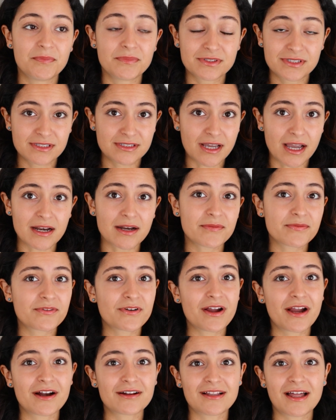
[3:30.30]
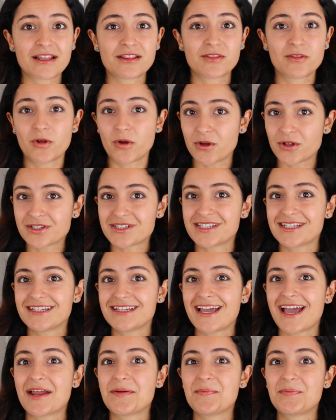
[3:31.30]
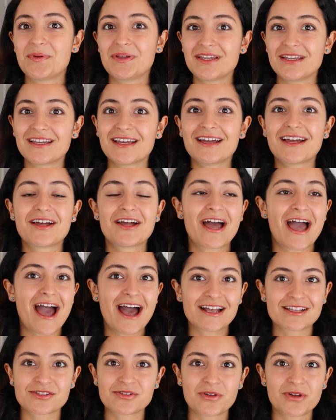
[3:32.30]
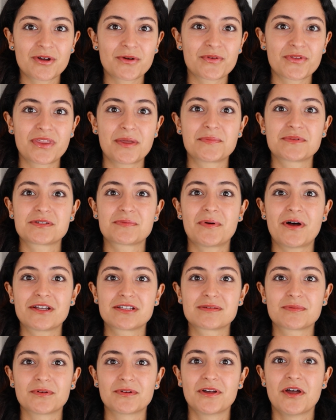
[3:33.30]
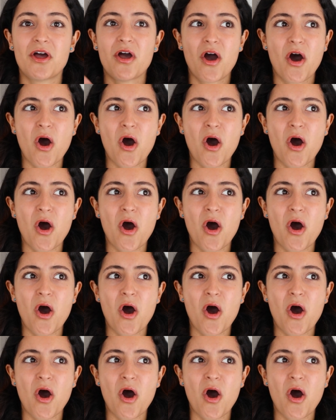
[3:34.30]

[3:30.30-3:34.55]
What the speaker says: sign up for airline loyalty and be as loyal with them as possible.